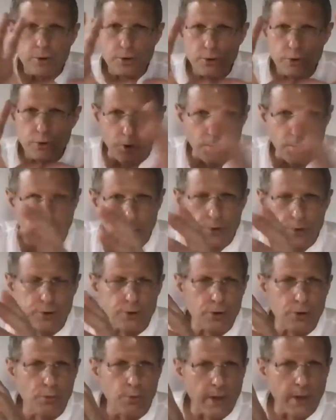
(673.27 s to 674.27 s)
turn
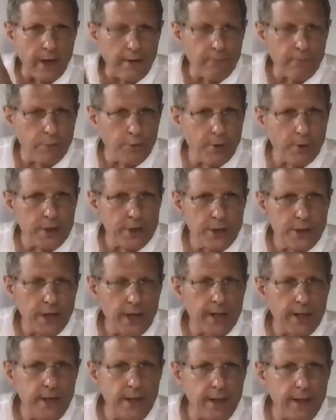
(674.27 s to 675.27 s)
to whatever is
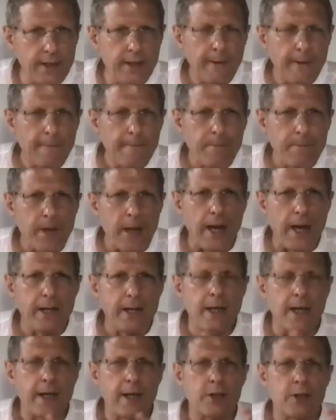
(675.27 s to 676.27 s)
needed, and
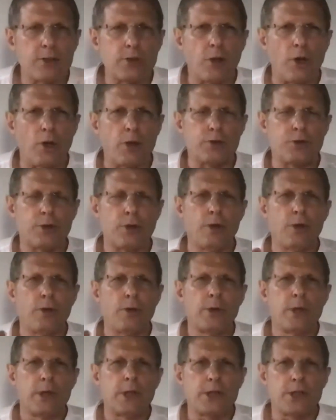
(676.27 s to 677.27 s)
yet it's also
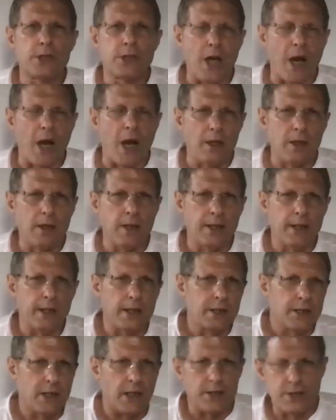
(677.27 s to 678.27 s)
solid.
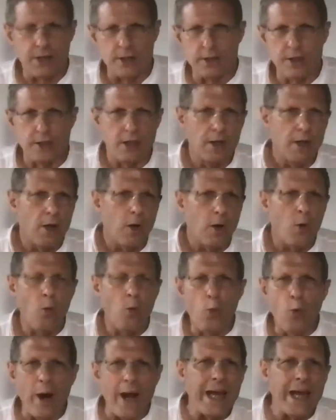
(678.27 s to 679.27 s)
It doesn't
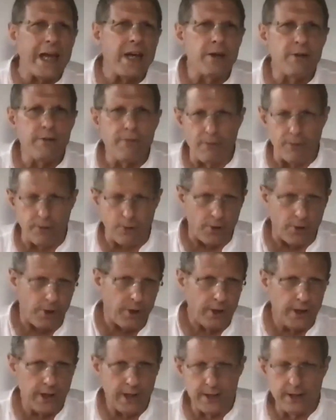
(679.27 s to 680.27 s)
waver.
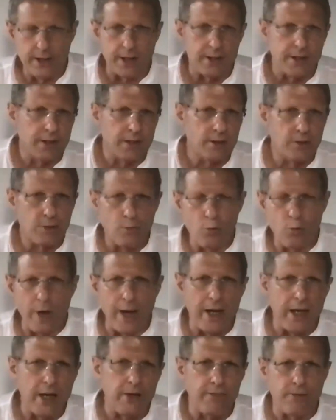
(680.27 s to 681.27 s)
It doesn't
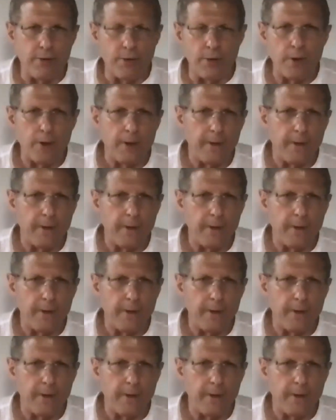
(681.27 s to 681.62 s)
waver.